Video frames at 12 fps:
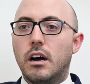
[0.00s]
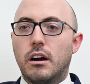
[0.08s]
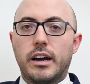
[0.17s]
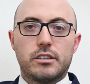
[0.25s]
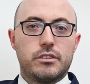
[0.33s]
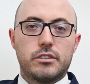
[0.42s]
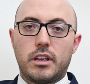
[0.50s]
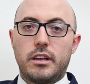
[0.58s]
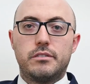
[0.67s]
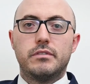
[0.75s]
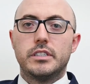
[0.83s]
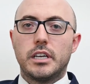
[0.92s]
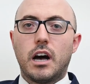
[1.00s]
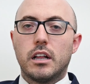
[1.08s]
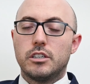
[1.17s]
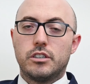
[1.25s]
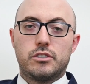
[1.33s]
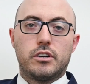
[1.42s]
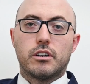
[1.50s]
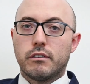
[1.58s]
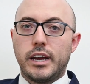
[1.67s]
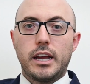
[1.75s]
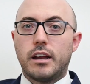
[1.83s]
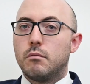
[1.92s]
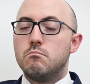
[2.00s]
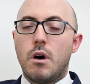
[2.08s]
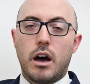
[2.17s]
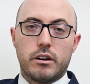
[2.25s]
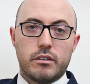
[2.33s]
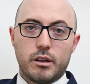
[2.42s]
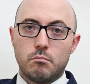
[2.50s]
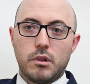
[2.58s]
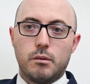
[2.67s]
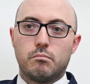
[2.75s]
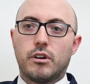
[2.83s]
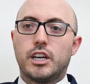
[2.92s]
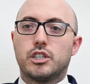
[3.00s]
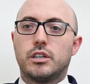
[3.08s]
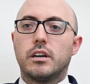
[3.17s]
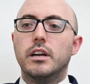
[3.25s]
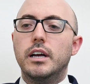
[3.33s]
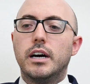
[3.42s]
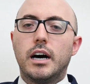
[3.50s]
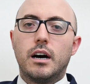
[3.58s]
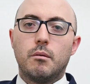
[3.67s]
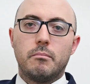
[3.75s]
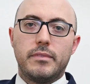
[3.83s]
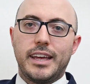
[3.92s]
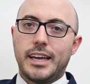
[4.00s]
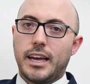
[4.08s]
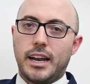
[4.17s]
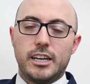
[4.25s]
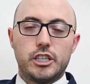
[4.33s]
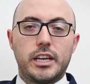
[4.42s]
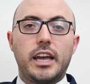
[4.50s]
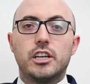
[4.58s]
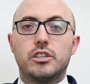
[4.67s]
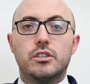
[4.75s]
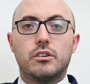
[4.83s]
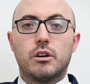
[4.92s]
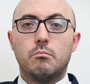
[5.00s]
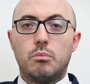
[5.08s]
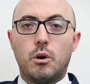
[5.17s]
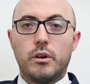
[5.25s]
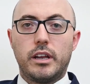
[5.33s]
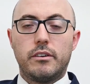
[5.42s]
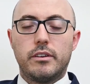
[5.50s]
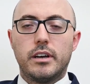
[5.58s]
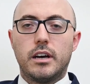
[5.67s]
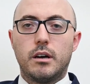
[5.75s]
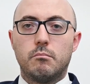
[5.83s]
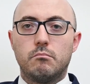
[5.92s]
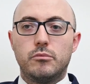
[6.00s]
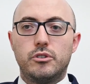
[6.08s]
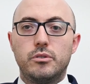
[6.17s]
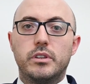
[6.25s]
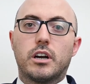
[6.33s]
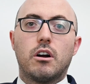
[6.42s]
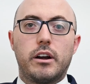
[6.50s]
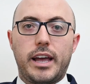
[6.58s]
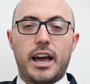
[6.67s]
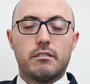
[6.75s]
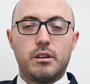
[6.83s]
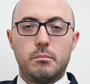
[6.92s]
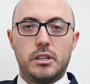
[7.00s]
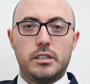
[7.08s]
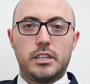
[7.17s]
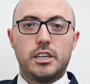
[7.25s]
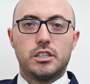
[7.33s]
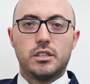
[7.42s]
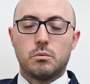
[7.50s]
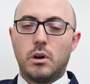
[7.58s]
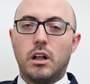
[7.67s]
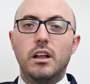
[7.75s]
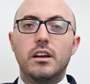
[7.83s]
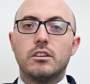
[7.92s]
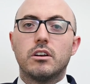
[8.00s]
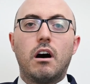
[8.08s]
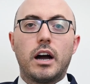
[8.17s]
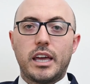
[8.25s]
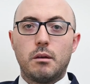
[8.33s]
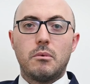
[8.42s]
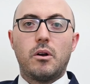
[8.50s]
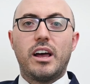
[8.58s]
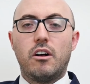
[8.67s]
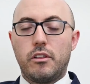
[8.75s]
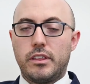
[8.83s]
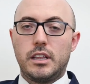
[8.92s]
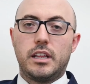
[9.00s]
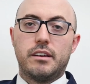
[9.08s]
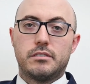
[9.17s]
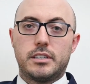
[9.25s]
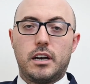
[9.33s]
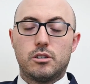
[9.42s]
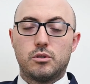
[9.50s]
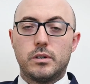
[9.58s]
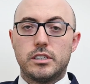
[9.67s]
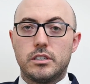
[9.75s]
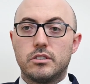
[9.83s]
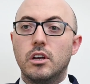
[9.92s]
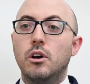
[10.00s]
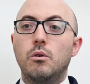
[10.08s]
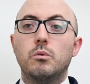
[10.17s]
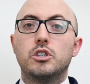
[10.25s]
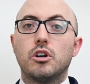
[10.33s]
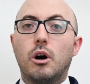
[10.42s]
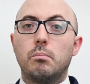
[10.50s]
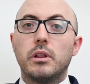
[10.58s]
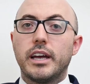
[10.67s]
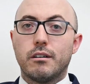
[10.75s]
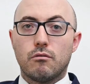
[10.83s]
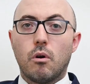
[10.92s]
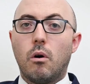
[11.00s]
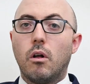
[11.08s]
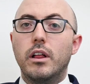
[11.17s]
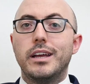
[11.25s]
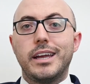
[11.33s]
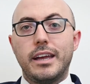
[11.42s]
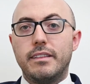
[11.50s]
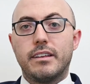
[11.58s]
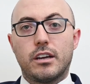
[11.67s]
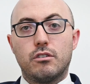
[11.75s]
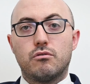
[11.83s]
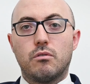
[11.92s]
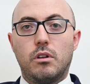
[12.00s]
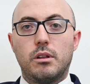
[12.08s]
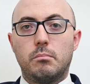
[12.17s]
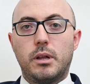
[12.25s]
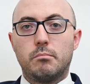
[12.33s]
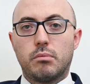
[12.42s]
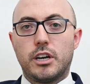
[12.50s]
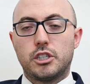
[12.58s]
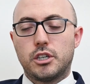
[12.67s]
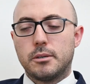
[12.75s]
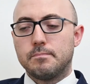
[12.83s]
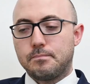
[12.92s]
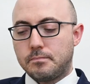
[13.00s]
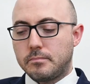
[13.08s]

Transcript: Our exercise physiologists are great at monitoring blood pressure. Um, they get educational component um, to the cardiac rehabilitation as well, talking about healthy lifestyle choices, which all play a role in the control of blood pressure.